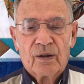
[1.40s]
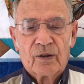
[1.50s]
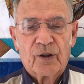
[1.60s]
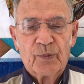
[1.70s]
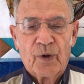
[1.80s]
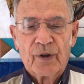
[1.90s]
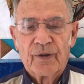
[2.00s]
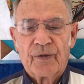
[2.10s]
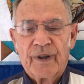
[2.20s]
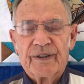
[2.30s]
Good morning,
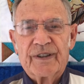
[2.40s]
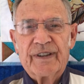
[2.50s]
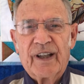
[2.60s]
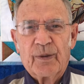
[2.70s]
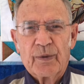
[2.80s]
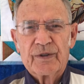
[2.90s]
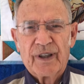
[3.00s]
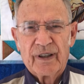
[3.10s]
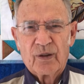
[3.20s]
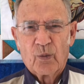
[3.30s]
friends and neighbors,
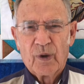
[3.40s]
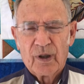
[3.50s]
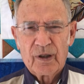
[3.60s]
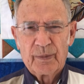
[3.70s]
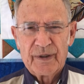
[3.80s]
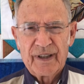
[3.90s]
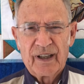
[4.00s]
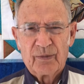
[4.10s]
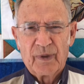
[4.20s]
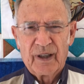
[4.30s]
and welcome to
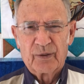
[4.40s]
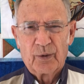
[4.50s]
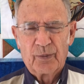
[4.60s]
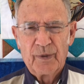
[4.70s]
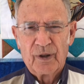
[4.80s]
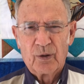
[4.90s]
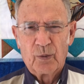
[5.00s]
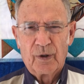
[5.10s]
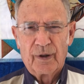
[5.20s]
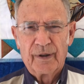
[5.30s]
Soundbites with Bill
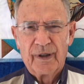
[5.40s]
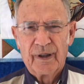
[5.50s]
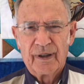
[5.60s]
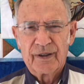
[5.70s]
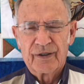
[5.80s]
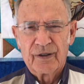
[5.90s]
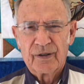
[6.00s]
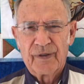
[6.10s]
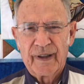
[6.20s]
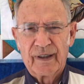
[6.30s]
Wood, a
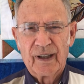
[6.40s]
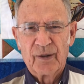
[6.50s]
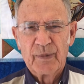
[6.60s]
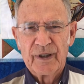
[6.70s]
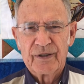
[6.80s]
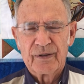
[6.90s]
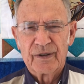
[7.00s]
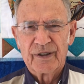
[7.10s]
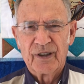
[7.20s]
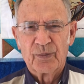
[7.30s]
certified lay minister at
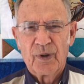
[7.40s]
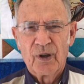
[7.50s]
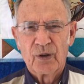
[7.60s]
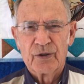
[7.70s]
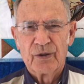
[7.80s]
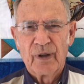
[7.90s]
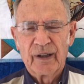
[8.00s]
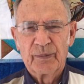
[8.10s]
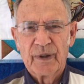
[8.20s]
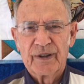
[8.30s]
St. Paul's
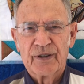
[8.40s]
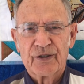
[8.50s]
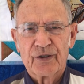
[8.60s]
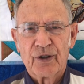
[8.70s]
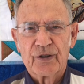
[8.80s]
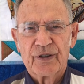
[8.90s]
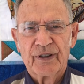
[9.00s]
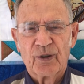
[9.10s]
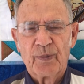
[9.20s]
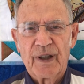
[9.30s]
United Methodist Church in
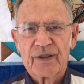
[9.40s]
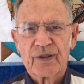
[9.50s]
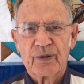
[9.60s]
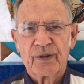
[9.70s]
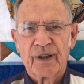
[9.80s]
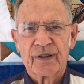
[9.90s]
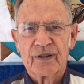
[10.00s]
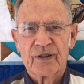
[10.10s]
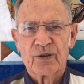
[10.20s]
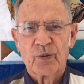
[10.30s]
El Paso,
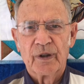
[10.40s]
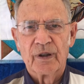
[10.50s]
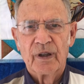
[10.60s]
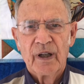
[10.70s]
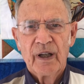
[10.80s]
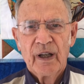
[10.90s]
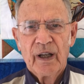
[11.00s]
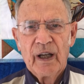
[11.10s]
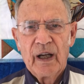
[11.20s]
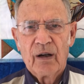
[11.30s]
Texas, where
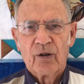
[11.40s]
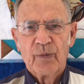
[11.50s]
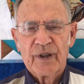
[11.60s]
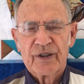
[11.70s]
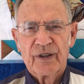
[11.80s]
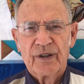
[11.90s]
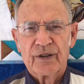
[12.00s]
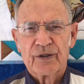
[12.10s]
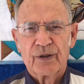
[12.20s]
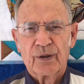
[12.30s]
our mission
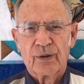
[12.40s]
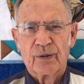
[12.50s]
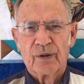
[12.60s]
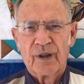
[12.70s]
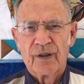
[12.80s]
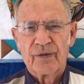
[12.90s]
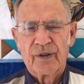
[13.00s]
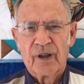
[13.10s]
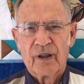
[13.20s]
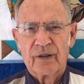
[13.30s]
is to love
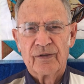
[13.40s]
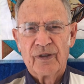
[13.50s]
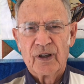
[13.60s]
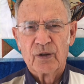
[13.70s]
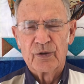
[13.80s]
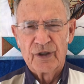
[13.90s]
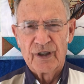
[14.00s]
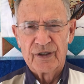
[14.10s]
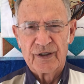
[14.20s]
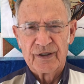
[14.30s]
God, follow
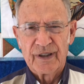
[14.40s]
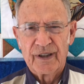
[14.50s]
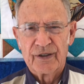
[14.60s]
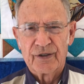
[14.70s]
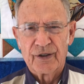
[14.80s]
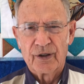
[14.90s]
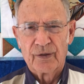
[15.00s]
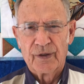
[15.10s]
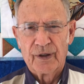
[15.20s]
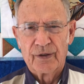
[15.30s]
Jesus, and serve
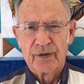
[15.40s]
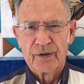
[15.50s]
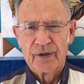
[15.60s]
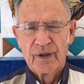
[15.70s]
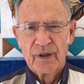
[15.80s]
others.